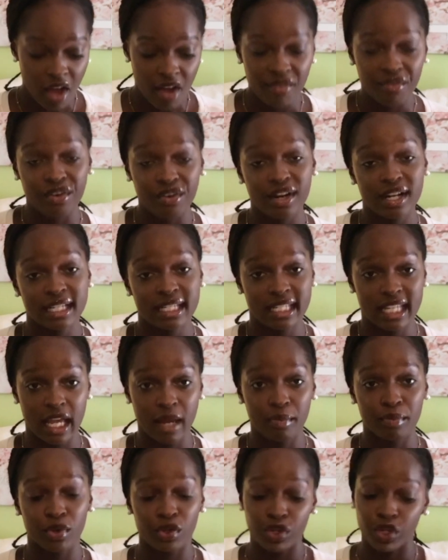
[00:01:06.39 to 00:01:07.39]
For
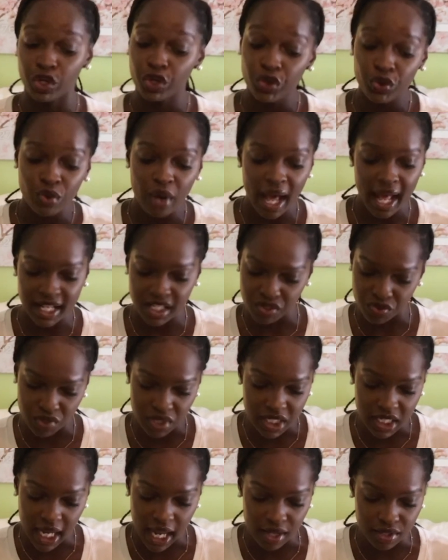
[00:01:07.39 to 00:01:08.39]
example, the who has
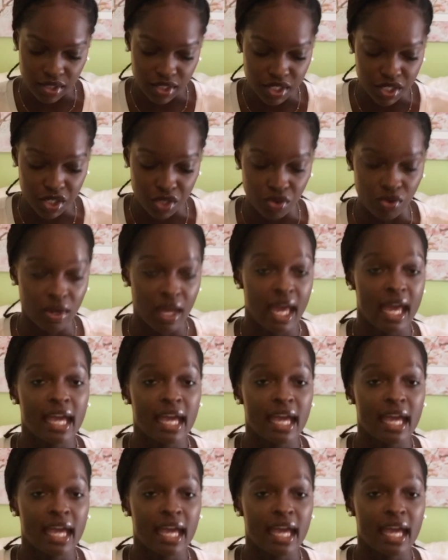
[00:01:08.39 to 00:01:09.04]
reached out to you.